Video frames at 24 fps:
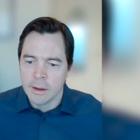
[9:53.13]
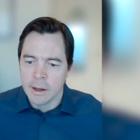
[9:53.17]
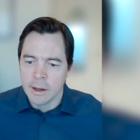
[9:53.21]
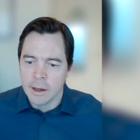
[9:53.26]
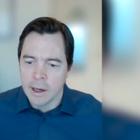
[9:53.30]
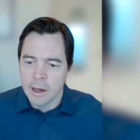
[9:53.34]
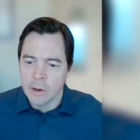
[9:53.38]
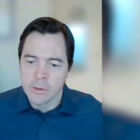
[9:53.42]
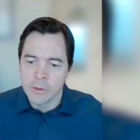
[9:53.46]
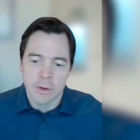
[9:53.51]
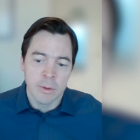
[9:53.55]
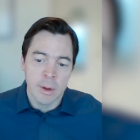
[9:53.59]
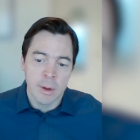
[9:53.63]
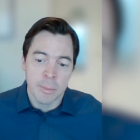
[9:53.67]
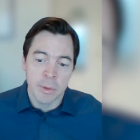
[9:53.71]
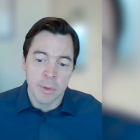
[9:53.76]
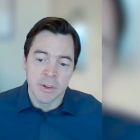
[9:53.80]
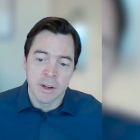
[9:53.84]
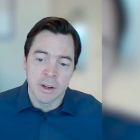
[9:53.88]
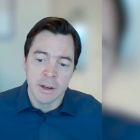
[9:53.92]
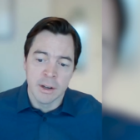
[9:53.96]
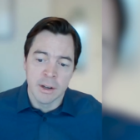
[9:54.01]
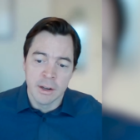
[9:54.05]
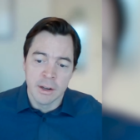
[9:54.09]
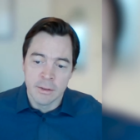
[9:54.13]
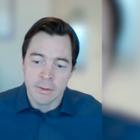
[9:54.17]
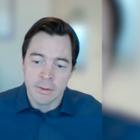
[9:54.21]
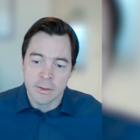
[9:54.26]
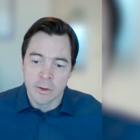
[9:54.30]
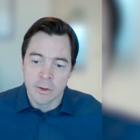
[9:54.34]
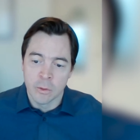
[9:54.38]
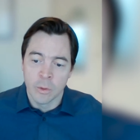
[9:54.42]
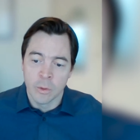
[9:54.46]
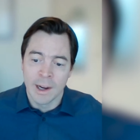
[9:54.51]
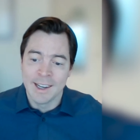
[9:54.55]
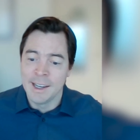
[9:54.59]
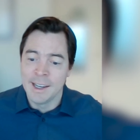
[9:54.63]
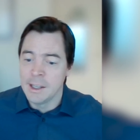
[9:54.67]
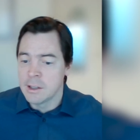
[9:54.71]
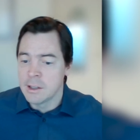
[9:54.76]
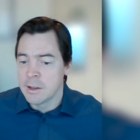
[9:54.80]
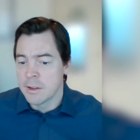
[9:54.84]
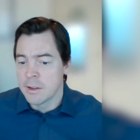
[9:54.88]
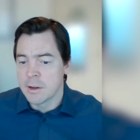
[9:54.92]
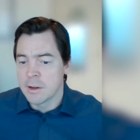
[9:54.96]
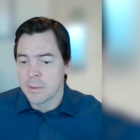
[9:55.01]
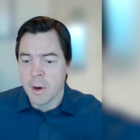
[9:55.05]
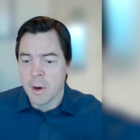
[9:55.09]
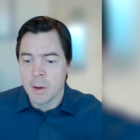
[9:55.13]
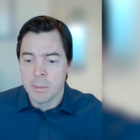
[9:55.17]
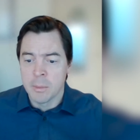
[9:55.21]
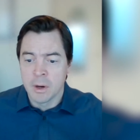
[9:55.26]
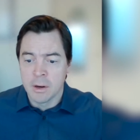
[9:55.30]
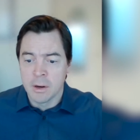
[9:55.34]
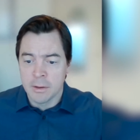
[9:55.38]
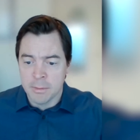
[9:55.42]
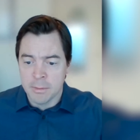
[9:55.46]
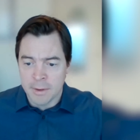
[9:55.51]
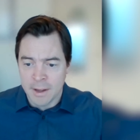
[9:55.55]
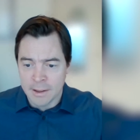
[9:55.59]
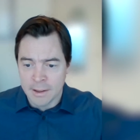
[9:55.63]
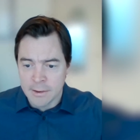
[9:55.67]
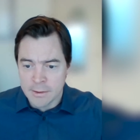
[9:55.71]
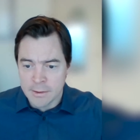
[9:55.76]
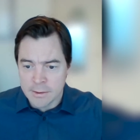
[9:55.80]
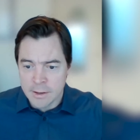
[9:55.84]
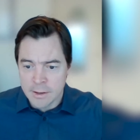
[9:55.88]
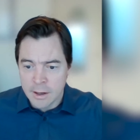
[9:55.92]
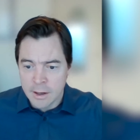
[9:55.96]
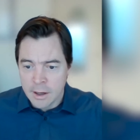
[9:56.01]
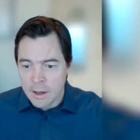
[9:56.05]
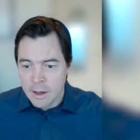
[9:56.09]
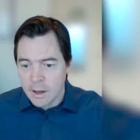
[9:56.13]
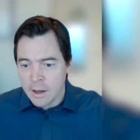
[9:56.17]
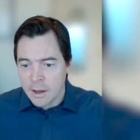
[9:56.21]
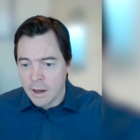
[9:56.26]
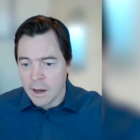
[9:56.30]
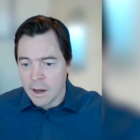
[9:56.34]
the House of Representatives writing to the Department of Defense